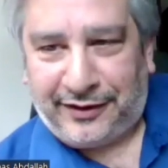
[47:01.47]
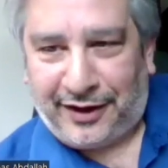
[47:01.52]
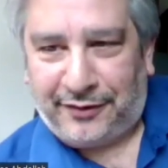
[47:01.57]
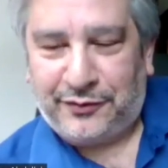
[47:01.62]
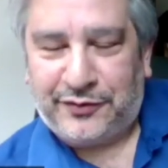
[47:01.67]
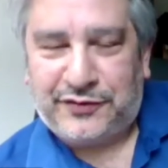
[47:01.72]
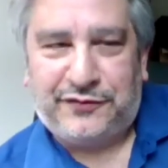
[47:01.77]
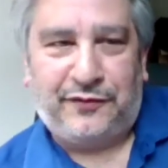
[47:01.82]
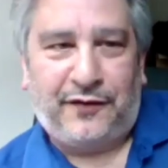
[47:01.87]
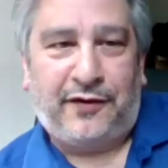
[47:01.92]
I
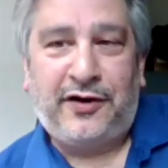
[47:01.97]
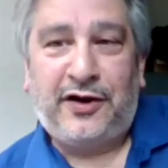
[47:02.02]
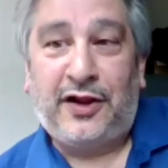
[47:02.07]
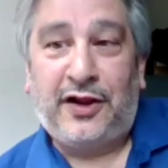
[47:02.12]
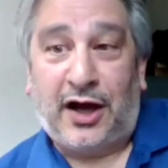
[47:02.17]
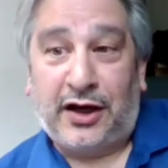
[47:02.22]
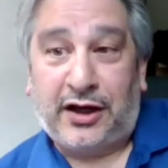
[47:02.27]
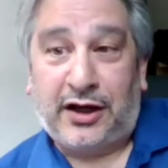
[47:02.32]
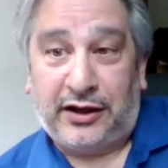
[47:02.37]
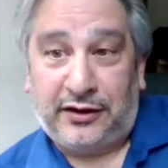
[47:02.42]
was very
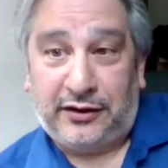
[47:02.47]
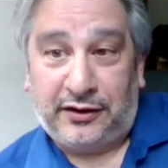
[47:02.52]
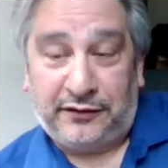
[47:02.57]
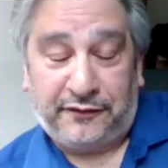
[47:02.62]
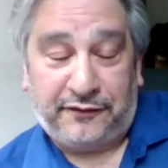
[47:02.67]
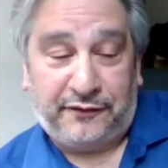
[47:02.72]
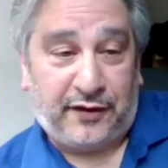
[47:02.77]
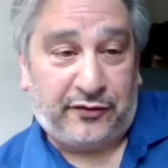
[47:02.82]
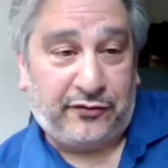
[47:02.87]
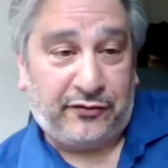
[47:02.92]
lucky. The
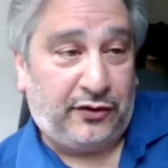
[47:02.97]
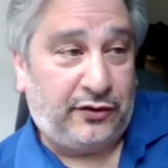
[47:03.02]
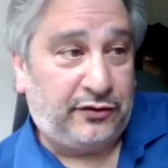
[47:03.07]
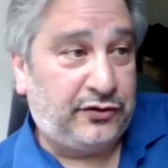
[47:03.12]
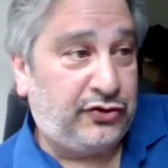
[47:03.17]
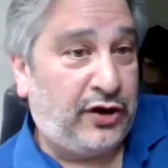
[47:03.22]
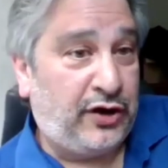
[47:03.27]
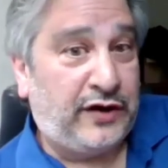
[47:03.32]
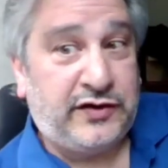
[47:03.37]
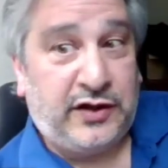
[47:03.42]
Federal
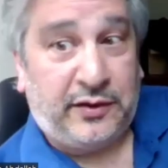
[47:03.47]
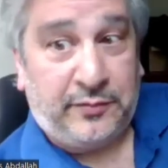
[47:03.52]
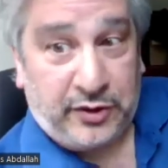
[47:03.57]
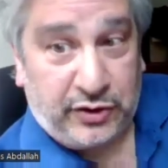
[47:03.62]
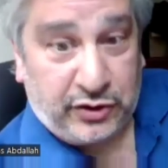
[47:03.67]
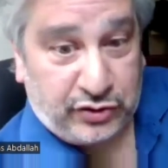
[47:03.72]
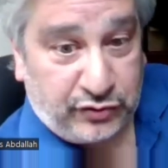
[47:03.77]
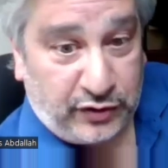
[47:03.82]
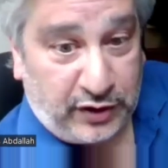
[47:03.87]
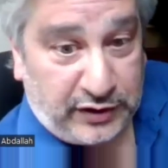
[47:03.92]
Transit
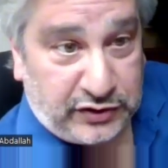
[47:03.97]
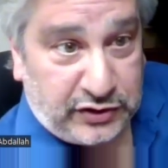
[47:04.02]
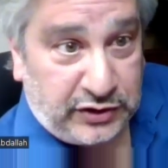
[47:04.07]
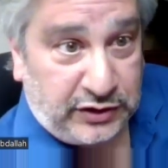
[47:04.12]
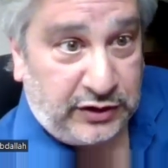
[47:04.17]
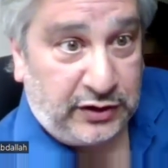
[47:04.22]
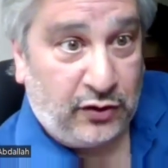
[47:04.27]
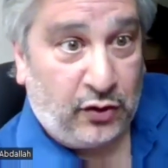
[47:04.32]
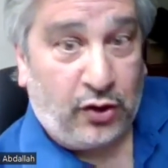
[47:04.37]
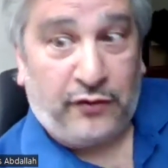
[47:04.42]

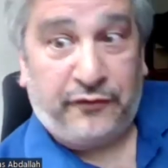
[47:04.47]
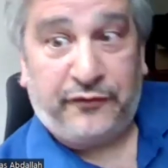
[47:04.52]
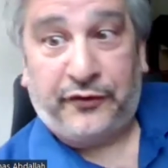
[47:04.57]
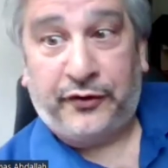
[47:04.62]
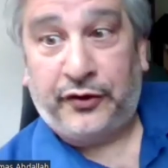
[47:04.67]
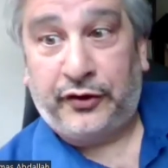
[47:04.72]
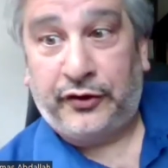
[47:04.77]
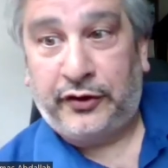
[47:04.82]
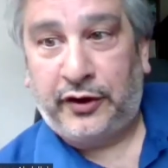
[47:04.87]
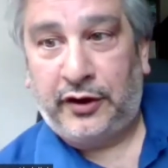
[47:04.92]
Administration
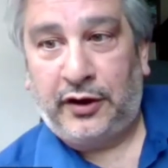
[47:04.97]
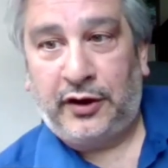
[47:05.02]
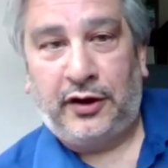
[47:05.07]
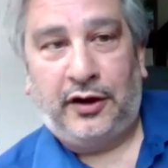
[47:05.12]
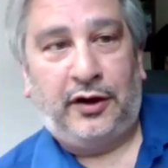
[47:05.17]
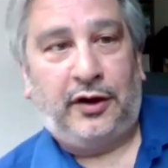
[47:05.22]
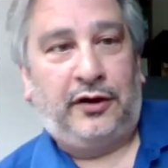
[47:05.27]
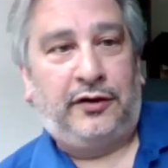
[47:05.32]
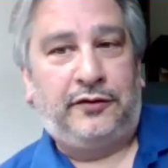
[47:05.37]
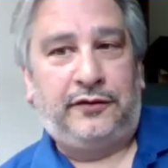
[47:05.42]
offered
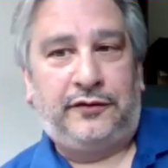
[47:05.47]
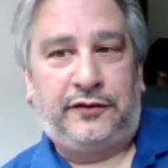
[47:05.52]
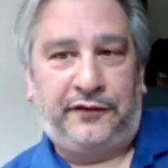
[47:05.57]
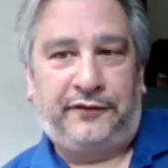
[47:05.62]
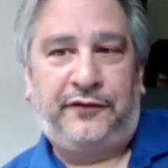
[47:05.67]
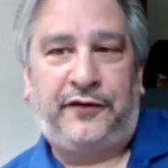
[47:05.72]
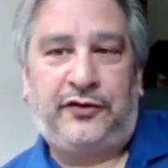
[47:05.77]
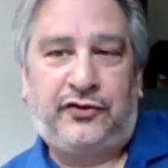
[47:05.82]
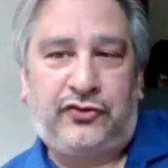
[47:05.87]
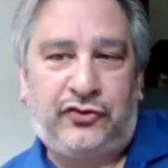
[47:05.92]

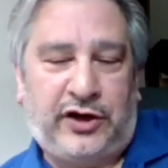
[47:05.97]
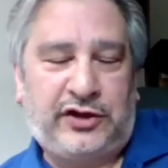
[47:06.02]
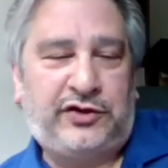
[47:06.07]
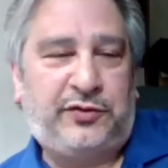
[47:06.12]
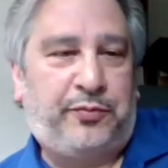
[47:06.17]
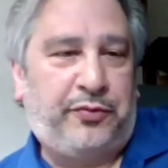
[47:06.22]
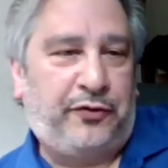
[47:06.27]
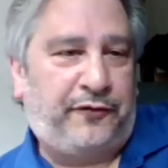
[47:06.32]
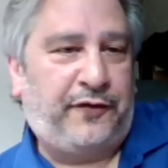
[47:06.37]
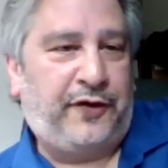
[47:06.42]
different
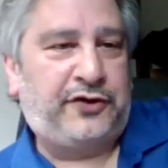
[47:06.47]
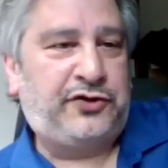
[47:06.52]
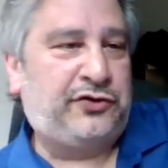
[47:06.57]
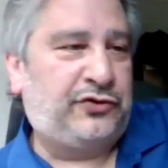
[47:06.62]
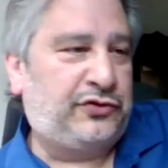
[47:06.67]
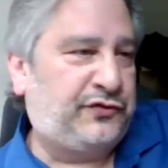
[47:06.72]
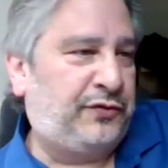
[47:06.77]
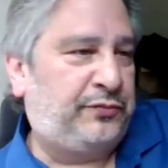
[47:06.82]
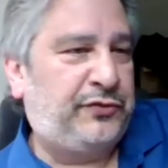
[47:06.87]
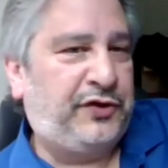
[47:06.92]
transit
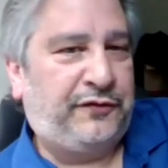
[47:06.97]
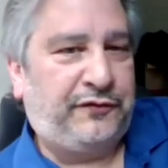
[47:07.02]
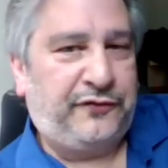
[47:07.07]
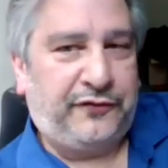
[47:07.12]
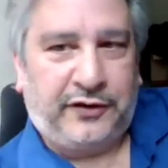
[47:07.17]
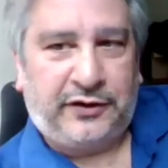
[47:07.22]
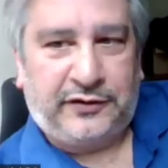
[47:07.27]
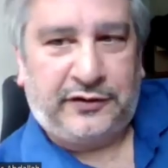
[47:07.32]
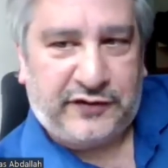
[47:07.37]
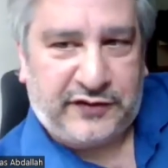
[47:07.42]
professionals from
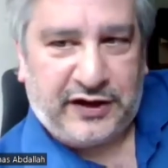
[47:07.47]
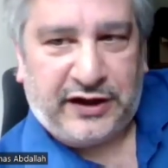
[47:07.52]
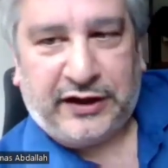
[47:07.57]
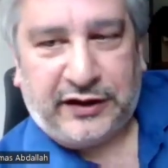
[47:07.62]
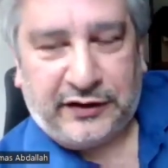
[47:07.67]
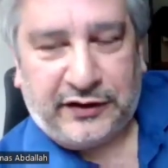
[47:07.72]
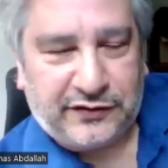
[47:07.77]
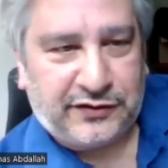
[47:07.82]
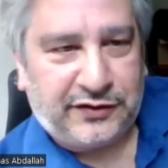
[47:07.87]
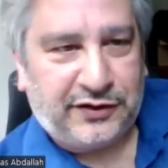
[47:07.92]
different
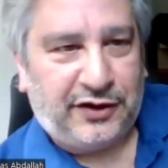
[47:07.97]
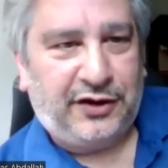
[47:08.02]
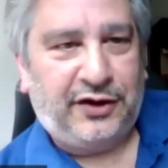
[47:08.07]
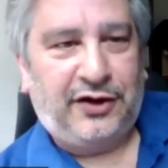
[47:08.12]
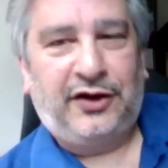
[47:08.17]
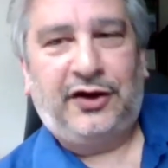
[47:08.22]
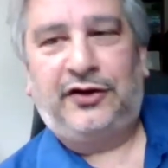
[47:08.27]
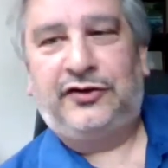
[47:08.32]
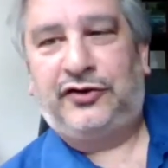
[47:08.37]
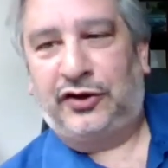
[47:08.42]
cities
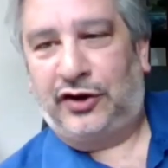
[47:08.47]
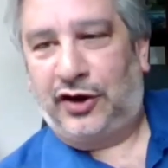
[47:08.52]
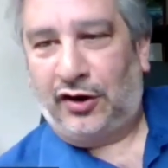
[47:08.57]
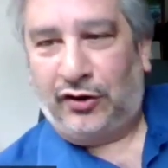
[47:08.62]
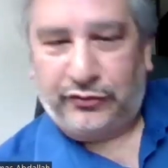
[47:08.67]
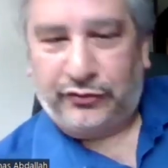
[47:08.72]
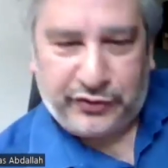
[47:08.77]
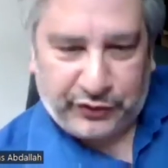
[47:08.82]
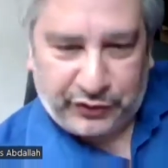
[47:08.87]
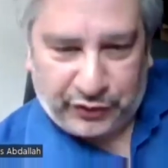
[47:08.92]
to
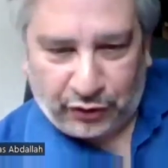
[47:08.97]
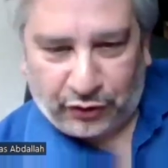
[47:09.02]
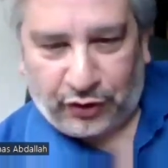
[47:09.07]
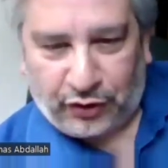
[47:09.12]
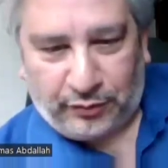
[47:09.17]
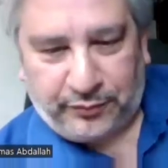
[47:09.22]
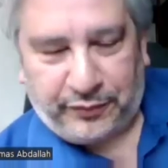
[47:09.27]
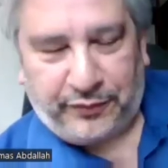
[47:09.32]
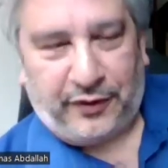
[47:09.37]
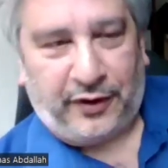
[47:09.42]
go to
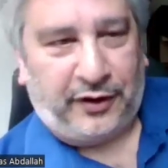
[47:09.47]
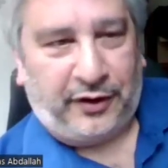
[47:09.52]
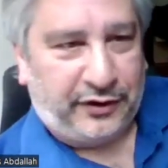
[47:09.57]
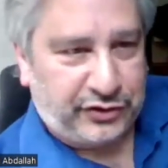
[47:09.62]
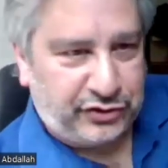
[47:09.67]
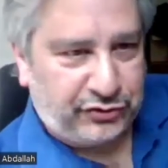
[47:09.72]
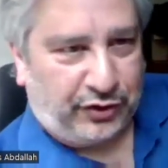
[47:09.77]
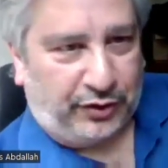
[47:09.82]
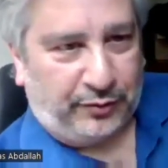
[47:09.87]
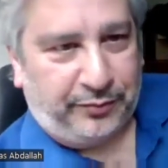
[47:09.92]
Europe on a
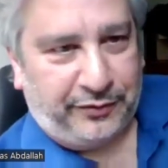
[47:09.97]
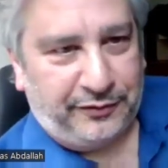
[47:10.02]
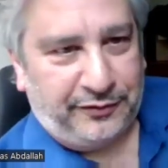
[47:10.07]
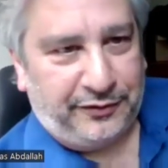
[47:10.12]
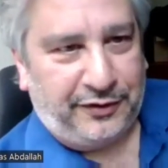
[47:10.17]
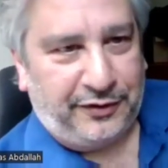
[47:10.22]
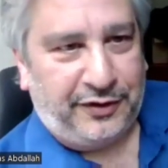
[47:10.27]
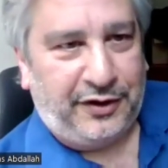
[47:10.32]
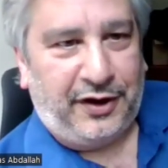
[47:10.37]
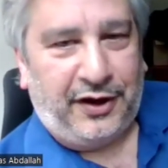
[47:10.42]
trip.
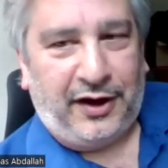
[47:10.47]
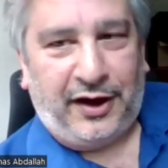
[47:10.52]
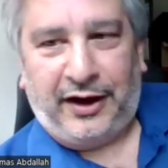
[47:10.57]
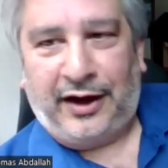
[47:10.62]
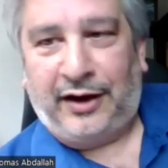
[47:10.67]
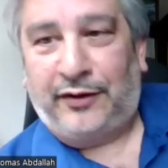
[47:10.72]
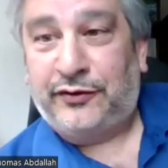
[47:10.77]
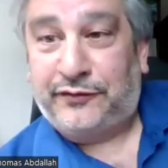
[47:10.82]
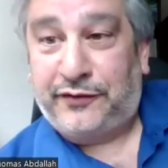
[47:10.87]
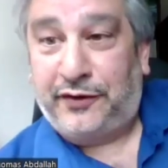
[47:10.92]

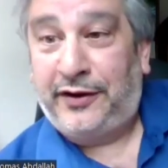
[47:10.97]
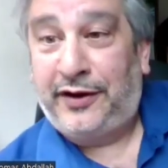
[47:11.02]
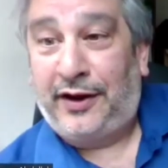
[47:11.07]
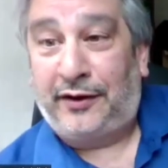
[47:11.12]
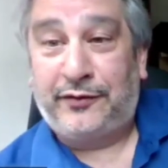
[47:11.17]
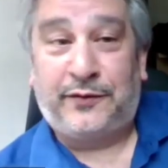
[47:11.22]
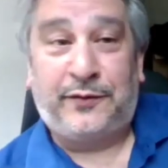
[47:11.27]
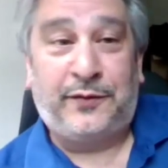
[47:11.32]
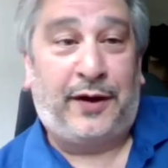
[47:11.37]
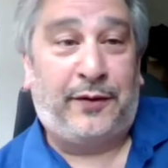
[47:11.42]
And I was very
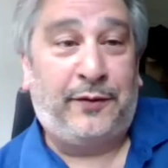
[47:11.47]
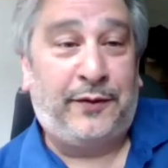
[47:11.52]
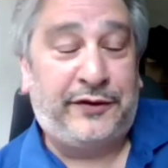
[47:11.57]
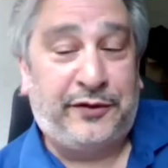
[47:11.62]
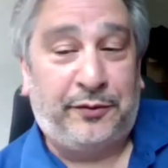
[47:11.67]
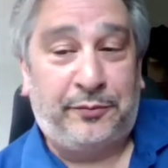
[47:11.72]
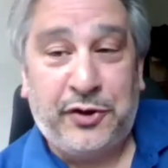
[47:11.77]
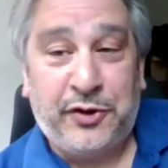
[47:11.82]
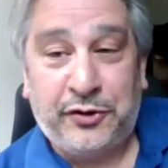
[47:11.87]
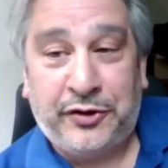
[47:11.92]
lucky. I went
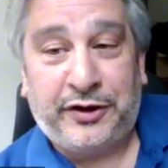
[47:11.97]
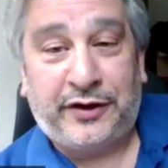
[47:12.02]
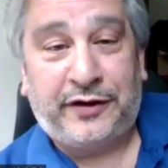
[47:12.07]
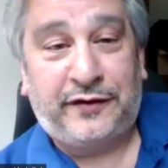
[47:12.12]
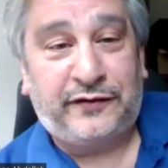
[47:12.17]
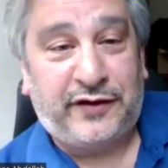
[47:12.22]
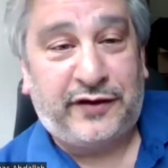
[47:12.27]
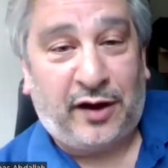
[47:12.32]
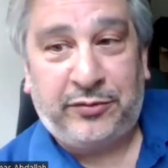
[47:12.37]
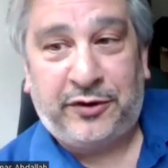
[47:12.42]
to Munich,
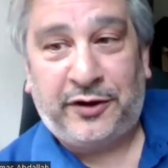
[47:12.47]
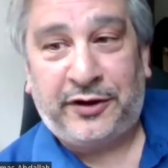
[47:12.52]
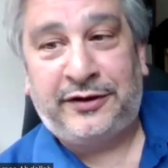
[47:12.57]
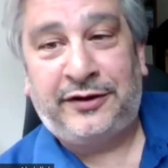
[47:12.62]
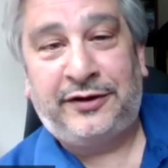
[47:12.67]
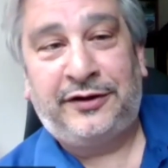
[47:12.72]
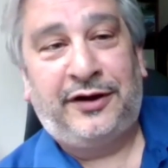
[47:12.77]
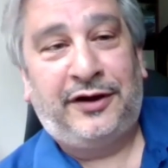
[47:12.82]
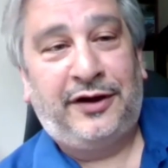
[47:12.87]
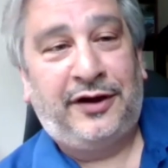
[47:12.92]

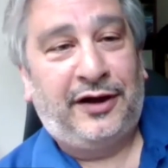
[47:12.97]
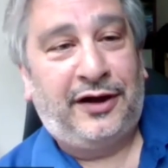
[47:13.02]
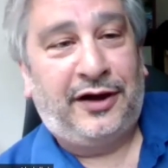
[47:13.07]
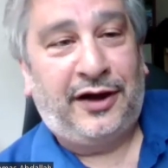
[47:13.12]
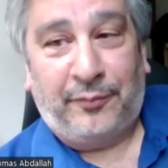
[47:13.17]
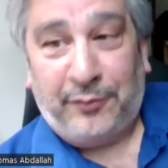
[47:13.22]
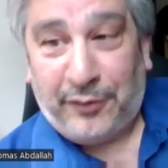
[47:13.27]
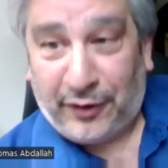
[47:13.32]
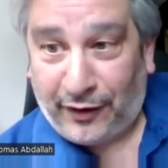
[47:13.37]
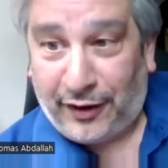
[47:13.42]
Dublin,
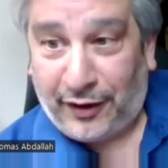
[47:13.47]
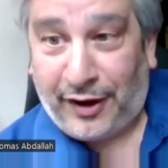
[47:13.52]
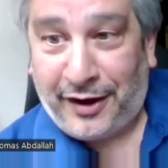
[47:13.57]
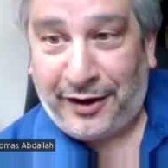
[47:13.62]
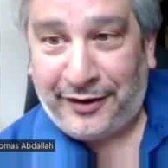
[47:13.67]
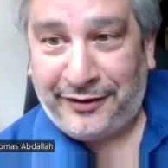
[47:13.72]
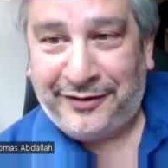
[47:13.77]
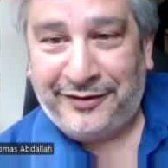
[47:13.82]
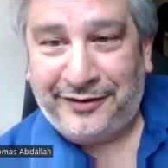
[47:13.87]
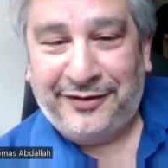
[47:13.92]

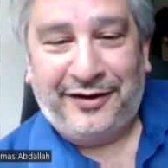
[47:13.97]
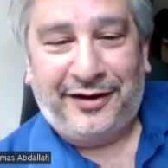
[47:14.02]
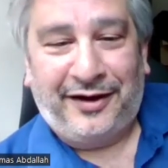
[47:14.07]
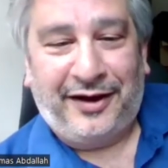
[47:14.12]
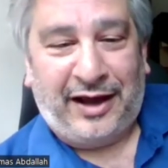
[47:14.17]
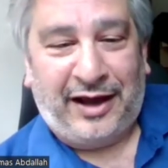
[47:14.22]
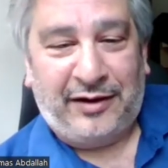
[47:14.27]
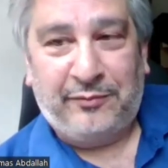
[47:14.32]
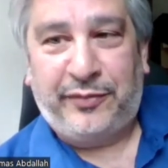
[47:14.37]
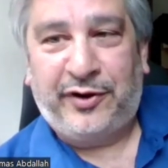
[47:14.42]
Milan,
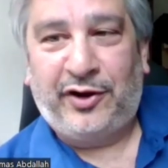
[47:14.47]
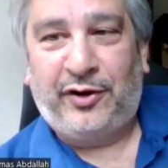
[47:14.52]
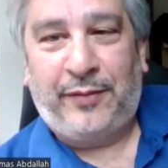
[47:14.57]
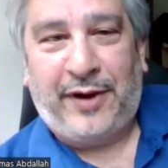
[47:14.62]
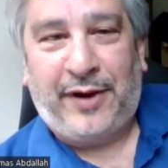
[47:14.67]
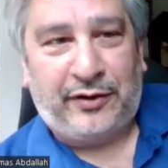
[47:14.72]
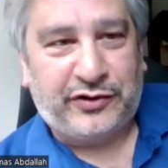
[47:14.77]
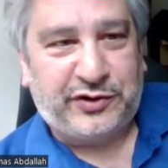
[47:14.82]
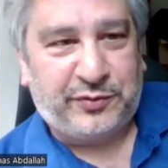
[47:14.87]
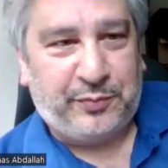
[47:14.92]
and
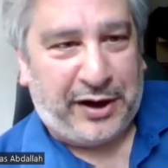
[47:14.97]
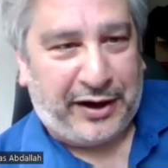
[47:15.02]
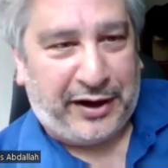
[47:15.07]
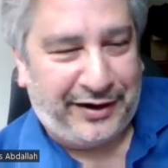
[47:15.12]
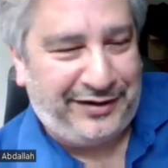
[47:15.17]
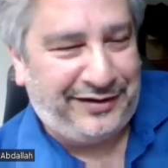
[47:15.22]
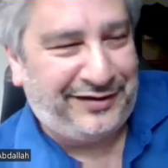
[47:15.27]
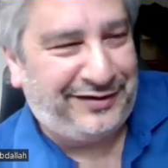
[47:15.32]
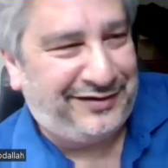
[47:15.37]
Bilbao, Spain